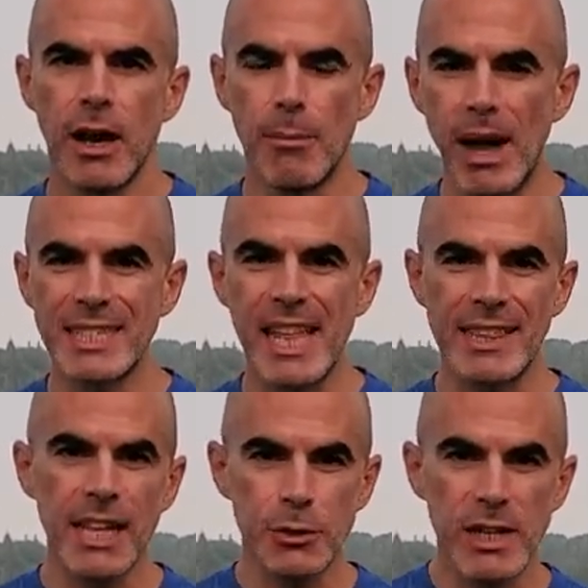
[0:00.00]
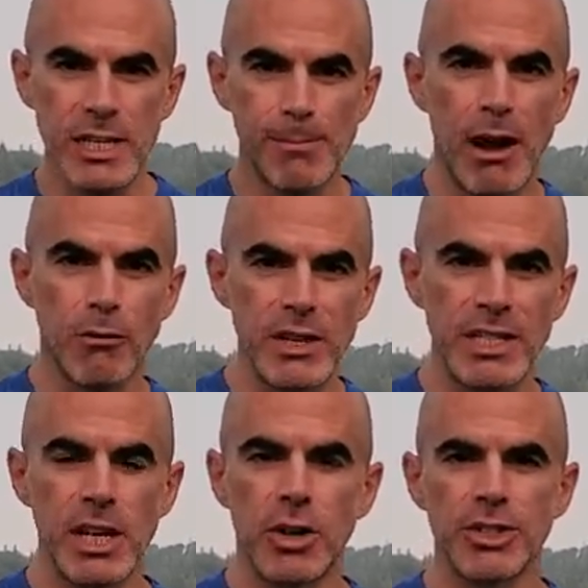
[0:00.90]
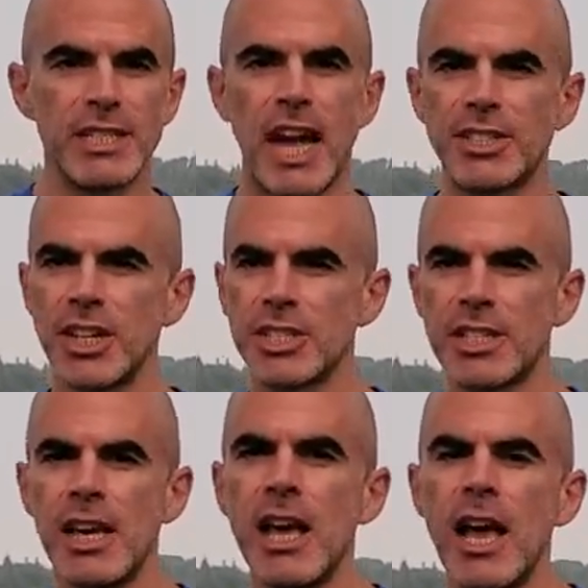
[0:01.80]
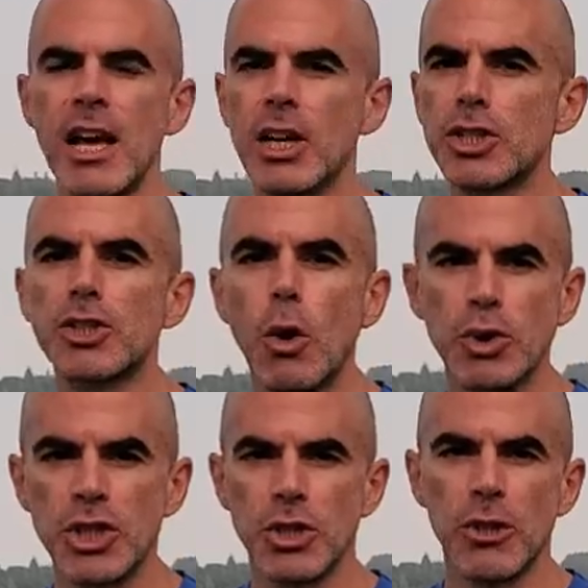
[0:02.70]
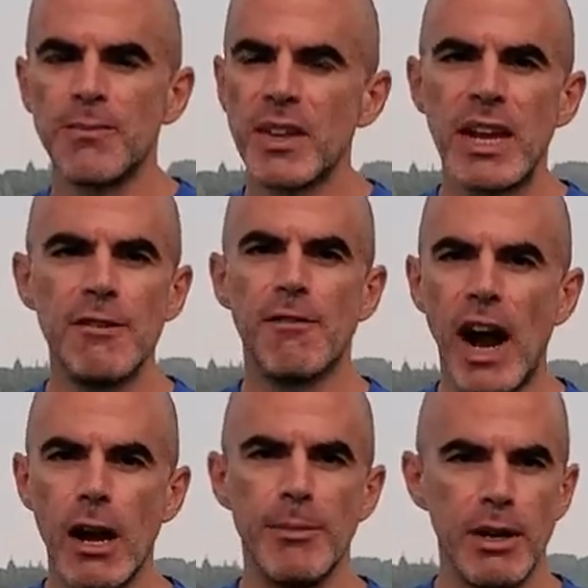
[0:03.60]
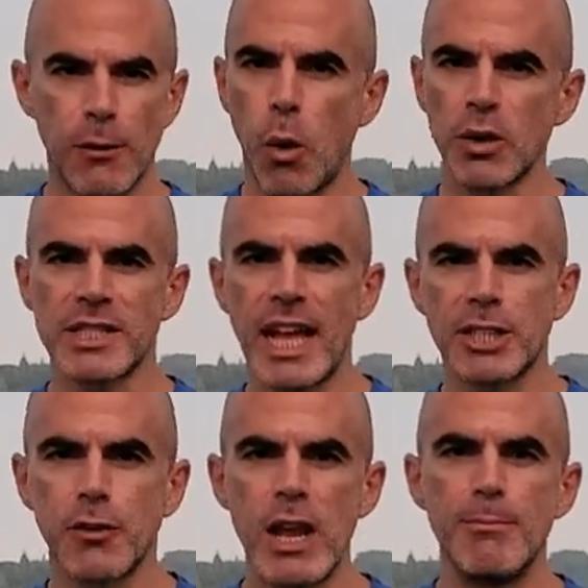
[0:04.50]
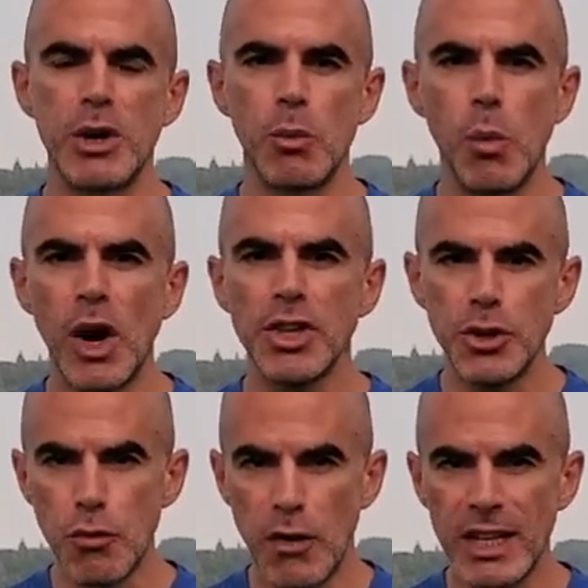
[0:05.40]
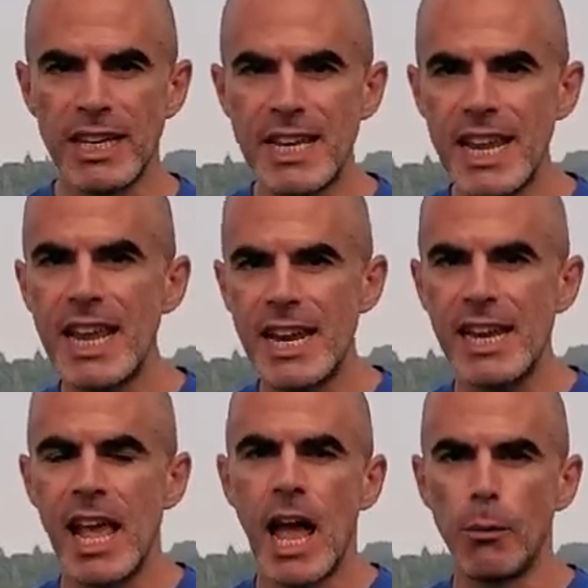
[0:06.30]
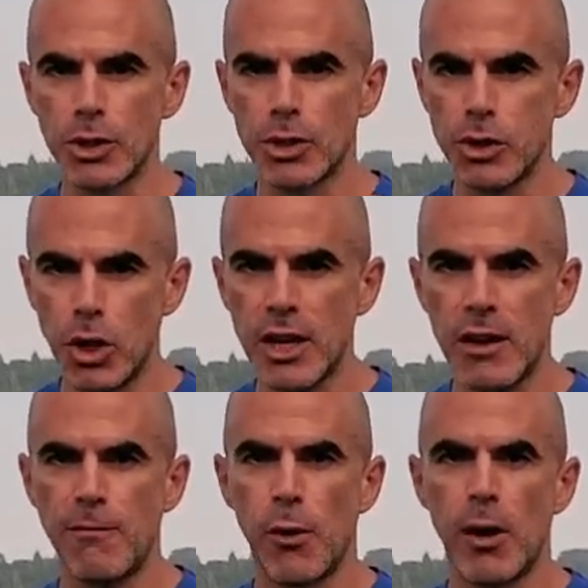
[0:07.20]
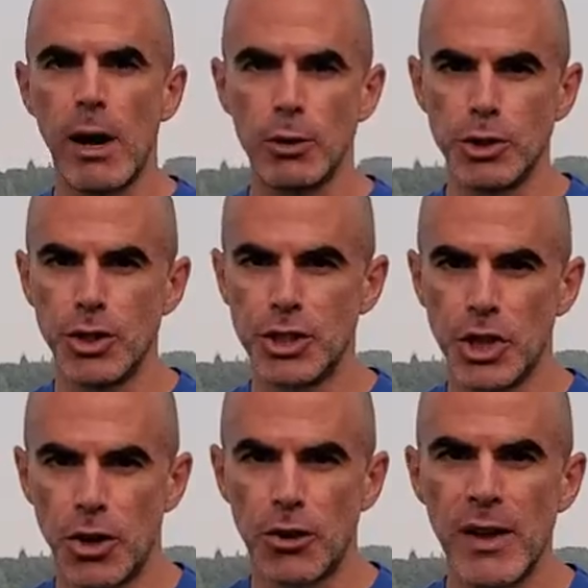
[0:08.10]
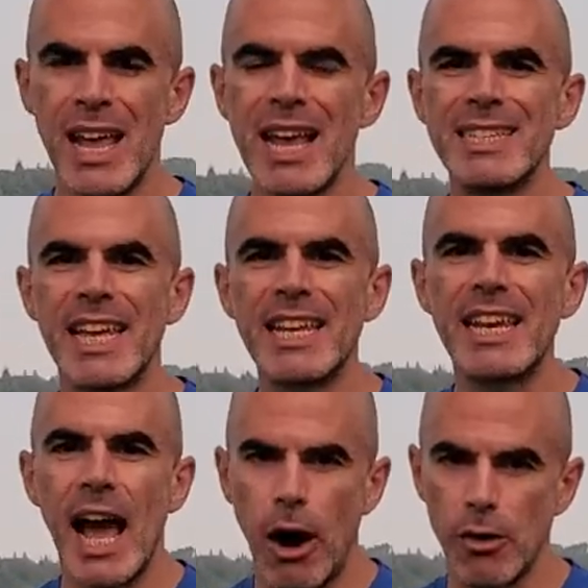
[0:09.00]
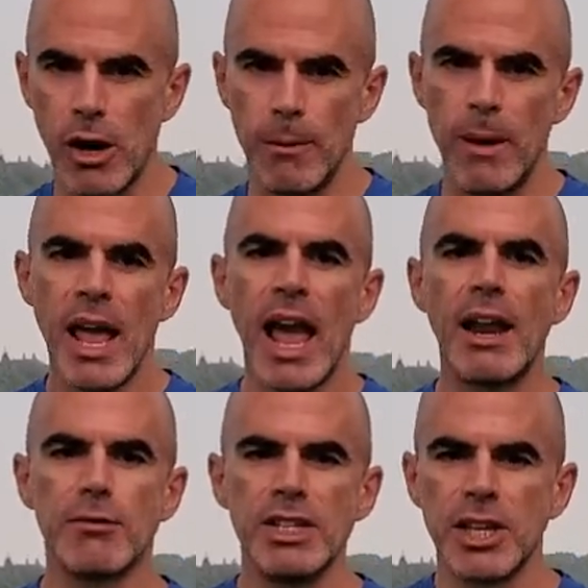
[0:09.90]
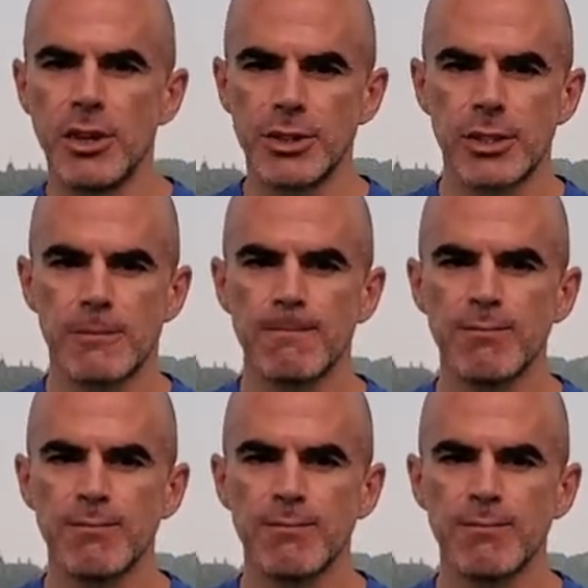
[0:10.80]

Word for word: Imagine that. That's what it's about, results, not just a social environment. Of course, that's great, but what you really need and what you're looking for and what you deserve is getting an outcome and results.